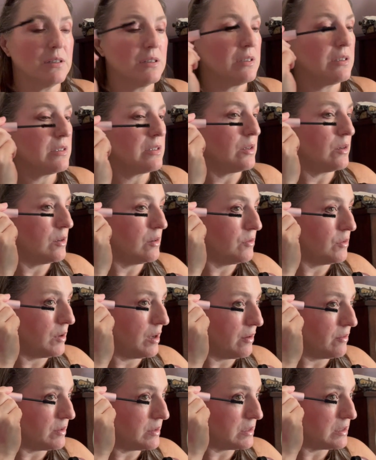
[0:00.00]
So if you
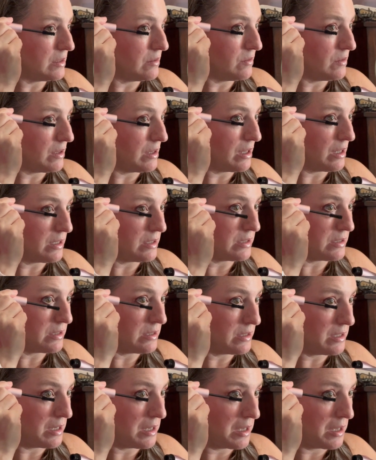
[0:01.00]
have a CVS,
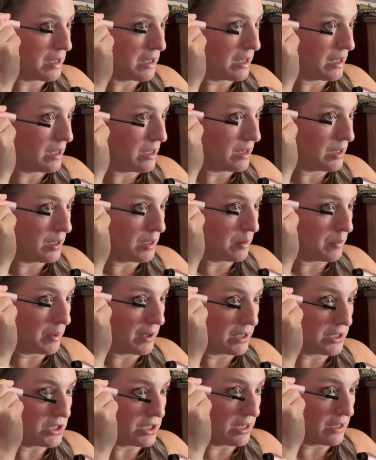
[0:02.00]
you
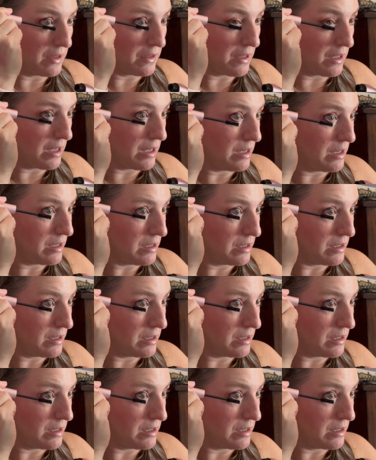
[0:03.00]
might check that.